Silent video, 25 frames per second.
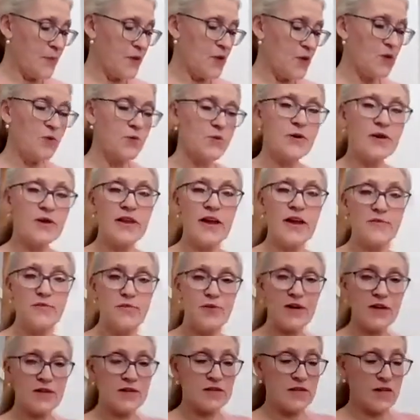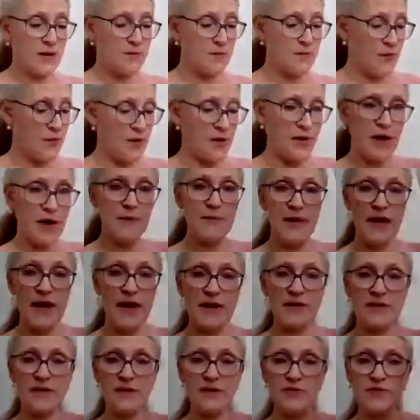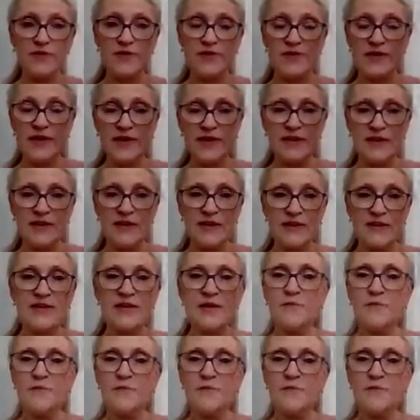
you will have picked up a bag that looks like this.